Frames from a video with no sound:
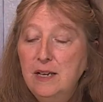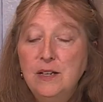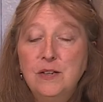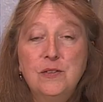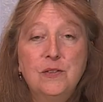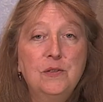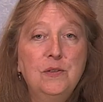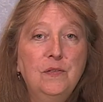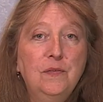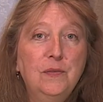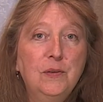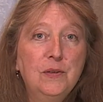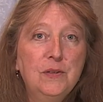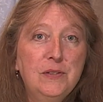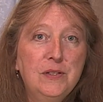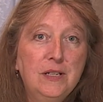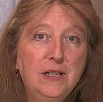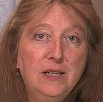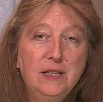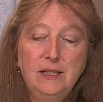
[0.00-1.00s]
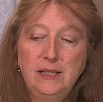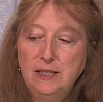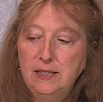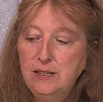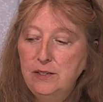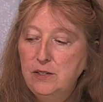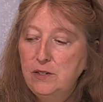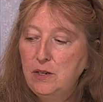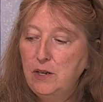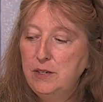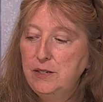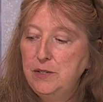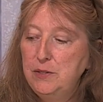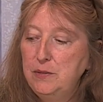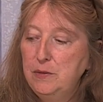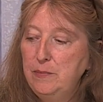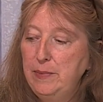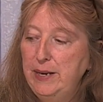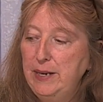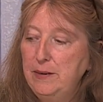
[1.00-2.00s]
So the first thing I'd like to talk to
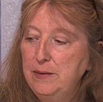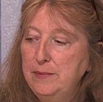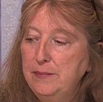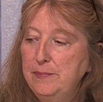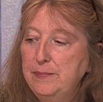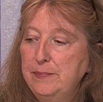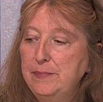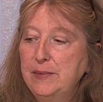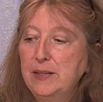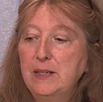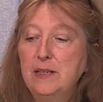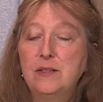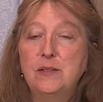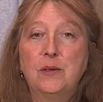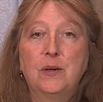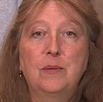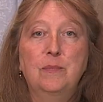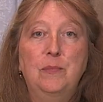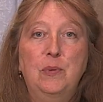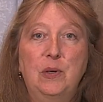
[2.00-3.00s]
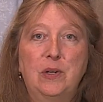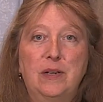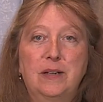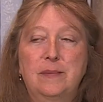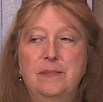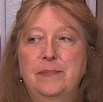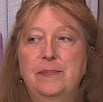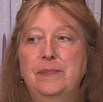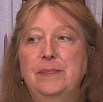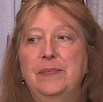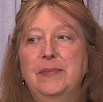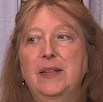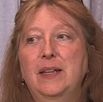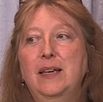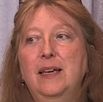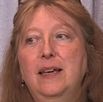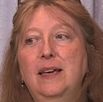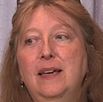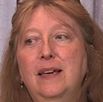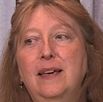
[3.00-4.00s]
you about is our book.
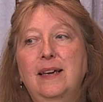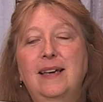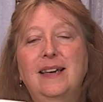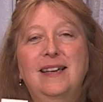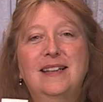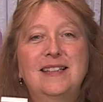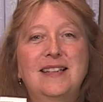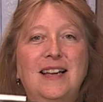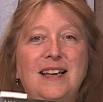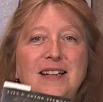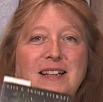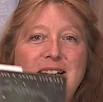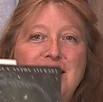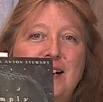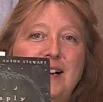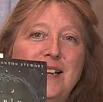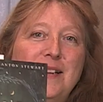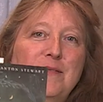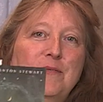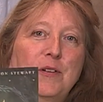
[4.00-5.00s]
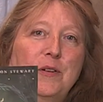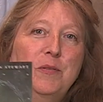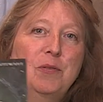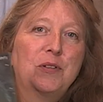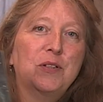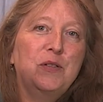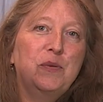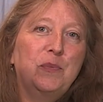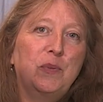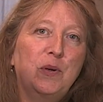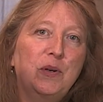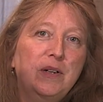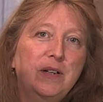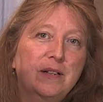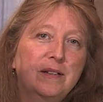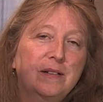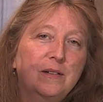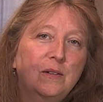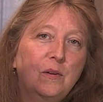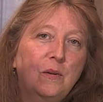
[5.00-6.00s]
Anton and I wrote this
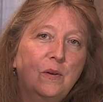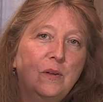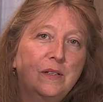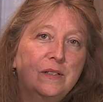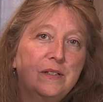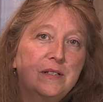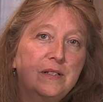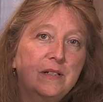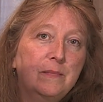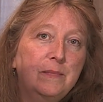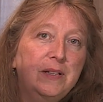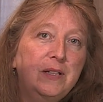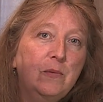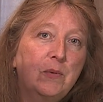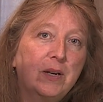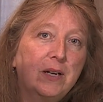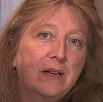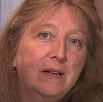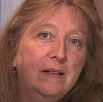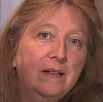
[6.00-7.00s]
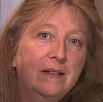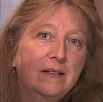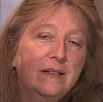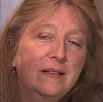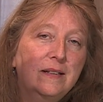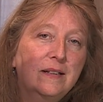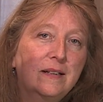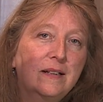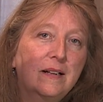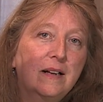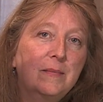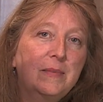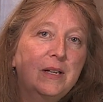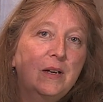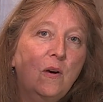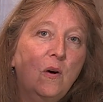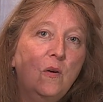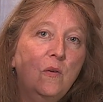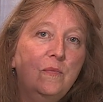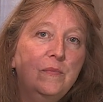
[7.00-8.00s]
book called Simply Wicca,
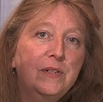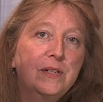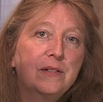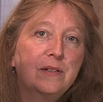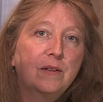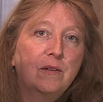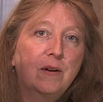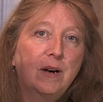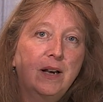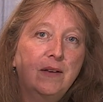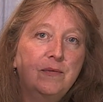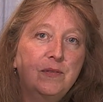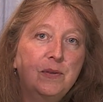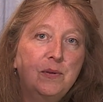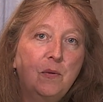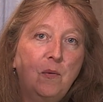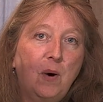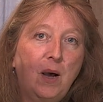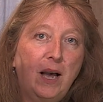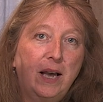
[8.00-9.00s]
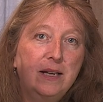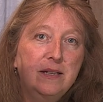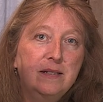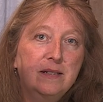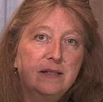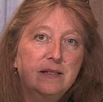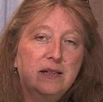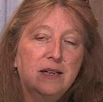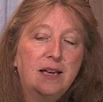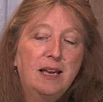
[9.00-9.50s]
Coming Home to the Craft of the Wise.